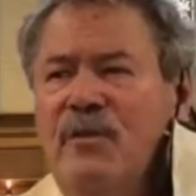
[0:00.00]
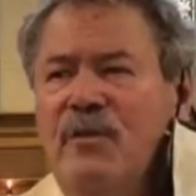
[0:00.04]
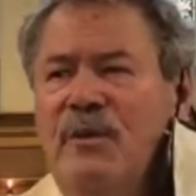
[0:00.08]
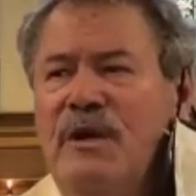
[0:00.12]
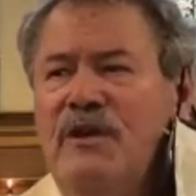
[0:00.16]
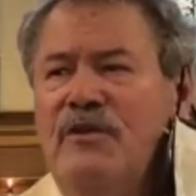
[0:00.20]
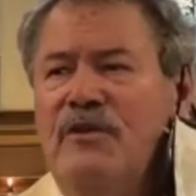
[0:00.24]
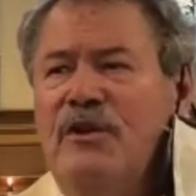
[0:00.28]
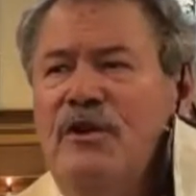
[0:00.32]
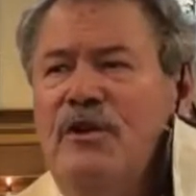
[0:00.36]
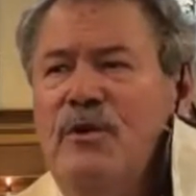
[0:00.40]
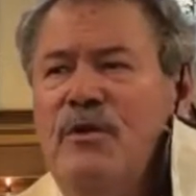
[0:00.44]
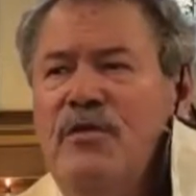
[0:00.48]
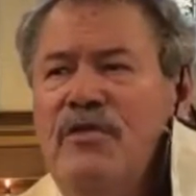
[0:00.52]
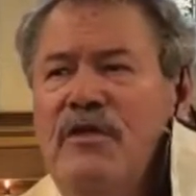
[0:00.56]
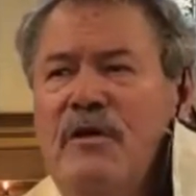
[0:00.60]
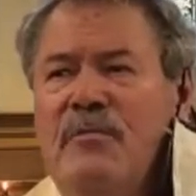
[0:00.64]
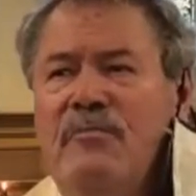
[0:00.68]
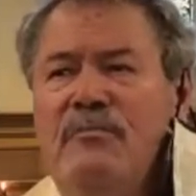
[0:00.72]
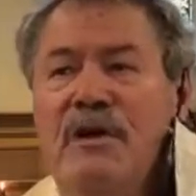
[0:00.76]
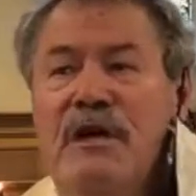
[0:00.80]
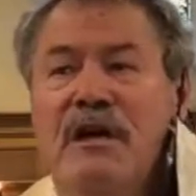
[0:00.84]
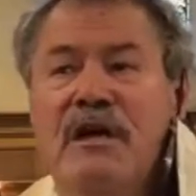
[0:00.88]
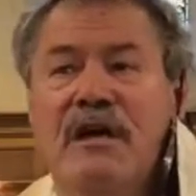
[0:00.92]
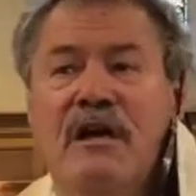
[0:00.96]
We do
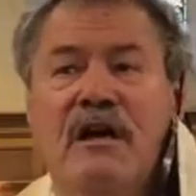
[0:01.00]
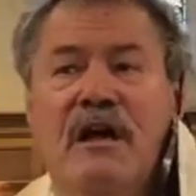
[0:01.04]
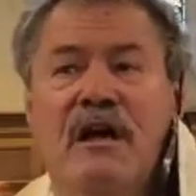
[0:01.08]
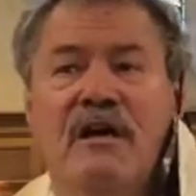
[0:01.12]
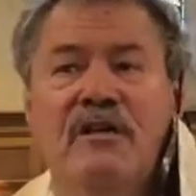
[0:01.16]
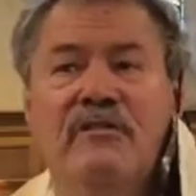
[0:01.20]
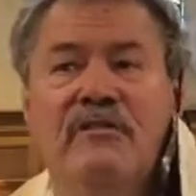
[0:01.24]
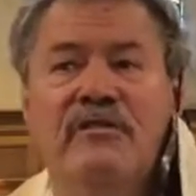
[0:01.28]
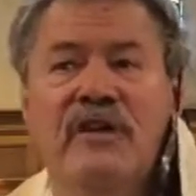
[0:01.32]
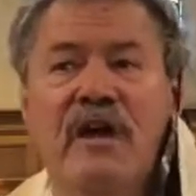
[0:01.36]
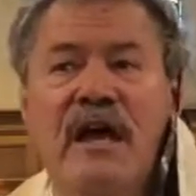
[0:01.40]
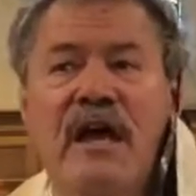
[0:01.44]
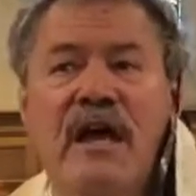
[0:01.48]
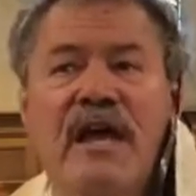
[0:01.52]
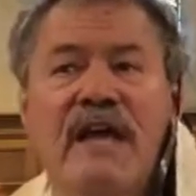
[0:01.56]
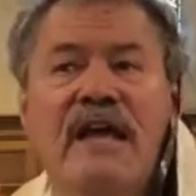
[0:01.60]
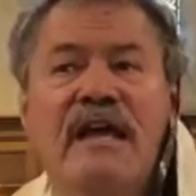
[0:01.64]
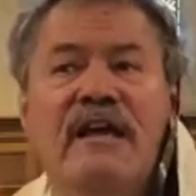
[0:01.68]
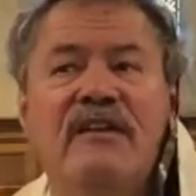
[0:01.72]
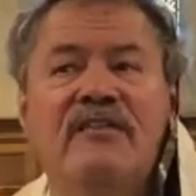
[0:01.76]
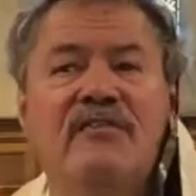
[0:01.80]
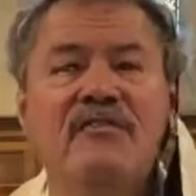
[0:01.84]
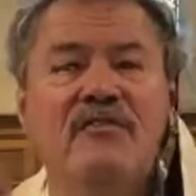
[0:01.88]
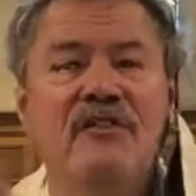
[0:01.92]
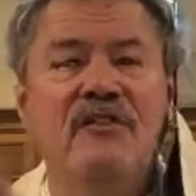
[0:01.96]
them because
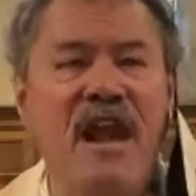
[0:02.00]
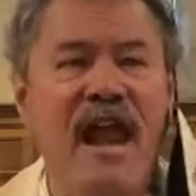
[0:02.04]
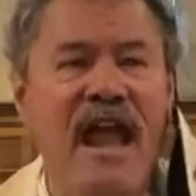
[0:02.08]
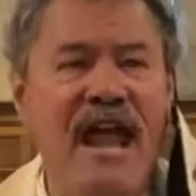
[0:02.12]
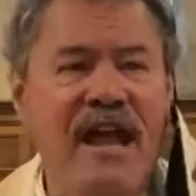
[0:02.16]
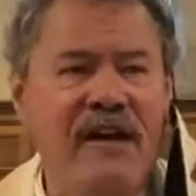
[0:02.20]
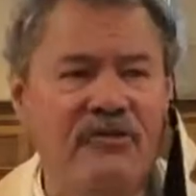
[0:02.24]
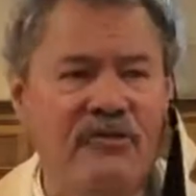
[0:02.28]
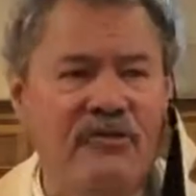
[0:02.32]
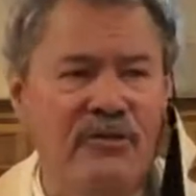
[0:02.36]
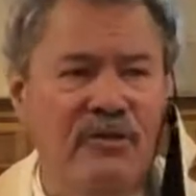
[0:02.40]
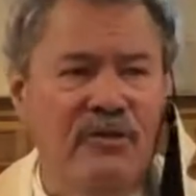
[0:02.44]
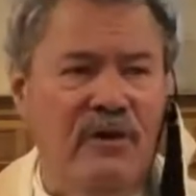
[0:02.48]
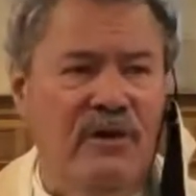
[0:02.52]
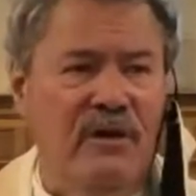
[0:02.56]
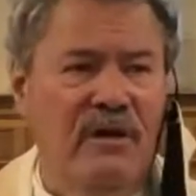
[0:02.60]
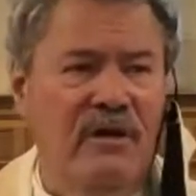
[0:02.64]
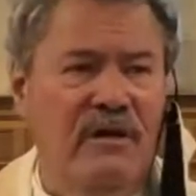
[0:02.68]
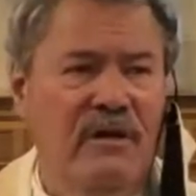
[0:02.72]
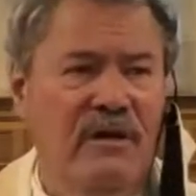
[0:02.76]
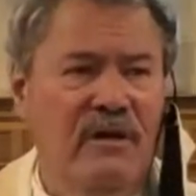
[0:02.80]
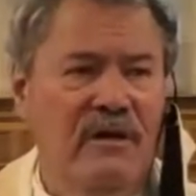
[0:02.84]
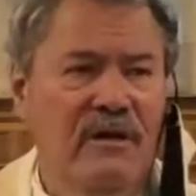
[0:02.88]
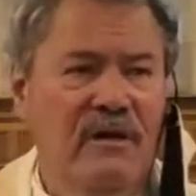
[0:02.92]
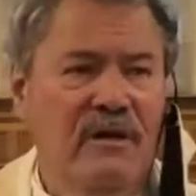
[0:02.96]
it's natural
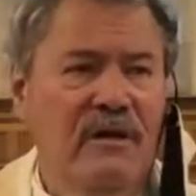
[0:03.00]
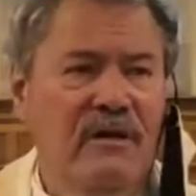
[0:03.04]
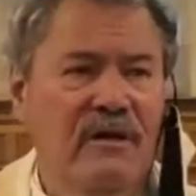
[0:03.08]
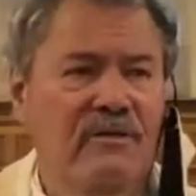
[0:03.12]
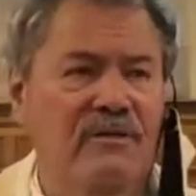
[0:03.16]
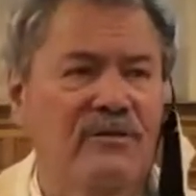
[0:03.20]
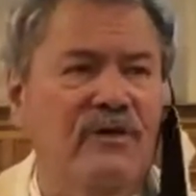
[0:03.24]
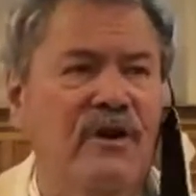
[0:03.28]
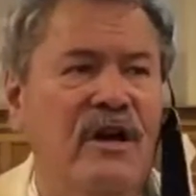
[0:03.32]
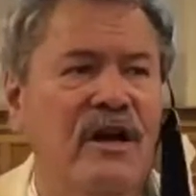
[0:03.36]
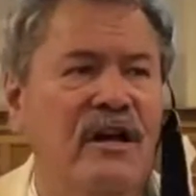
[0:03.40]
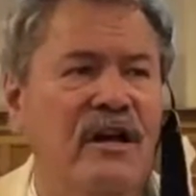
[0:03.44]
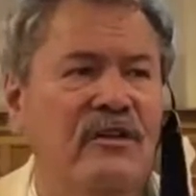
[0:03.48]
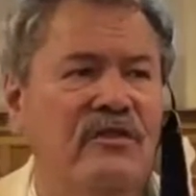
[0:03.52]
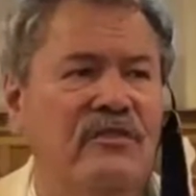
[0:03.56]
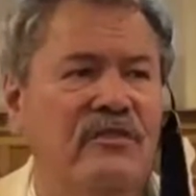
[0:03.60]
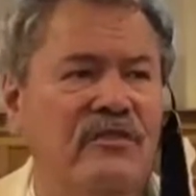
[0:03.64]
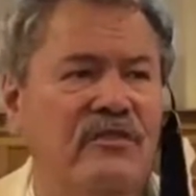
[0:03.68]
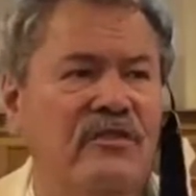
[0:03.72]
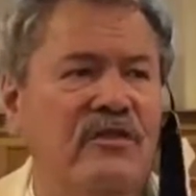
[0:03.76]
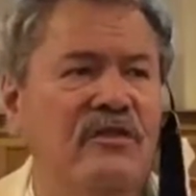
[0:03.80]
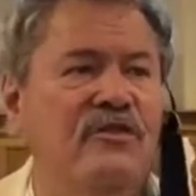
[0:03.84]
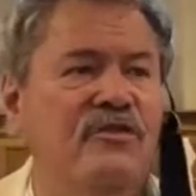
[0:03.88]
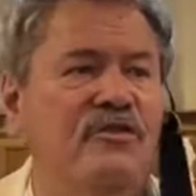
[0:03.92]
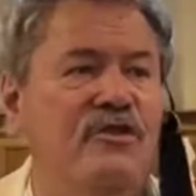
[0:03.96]
for us
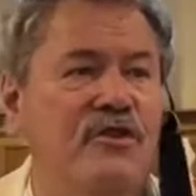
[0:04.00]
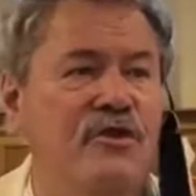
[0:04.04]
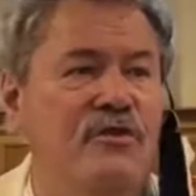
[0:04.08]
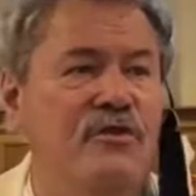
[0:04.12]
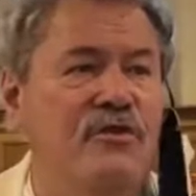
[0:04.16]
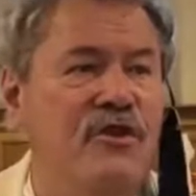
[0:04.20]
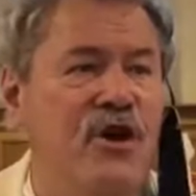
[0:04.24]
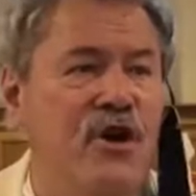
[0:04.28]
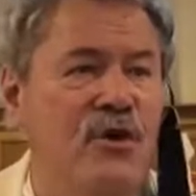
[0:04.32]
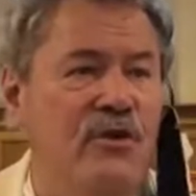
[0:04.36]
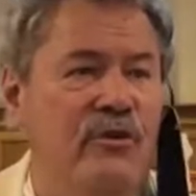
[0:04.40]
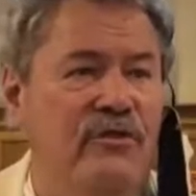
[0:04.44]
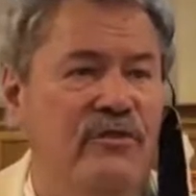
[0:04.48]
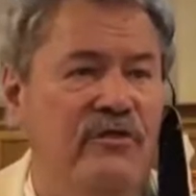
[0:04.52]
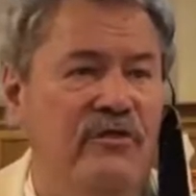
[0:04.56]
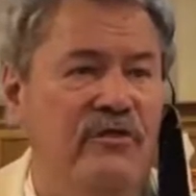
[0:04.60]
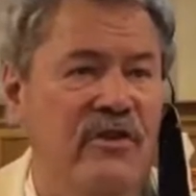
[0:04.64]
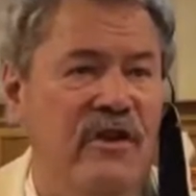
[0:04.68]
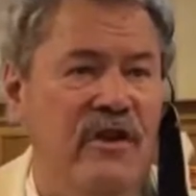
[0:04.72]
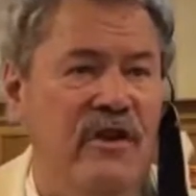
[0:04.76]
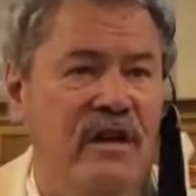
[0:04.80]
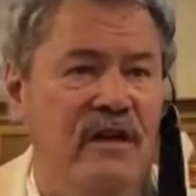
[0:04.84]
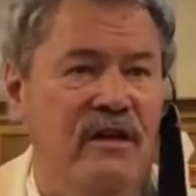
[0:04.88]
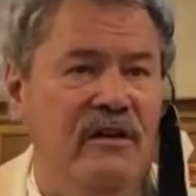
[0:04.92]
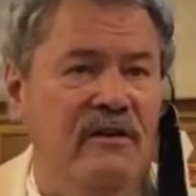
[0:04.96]
to do those
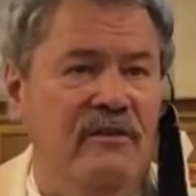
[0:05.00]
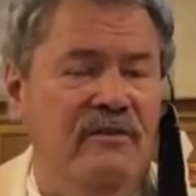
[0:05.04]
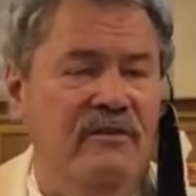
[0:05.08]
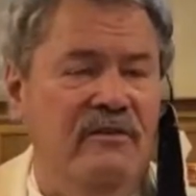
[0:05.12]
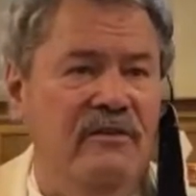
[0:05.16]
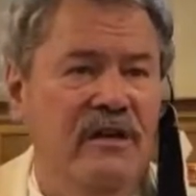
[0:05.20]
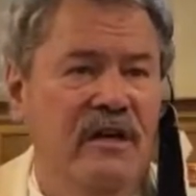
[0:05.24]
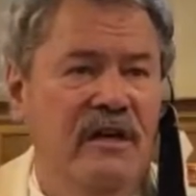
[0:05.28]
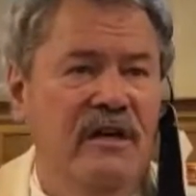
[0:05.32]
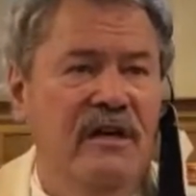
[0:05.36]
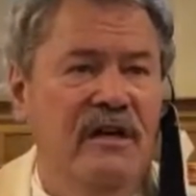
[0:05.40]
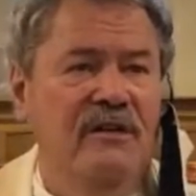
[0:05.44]
things,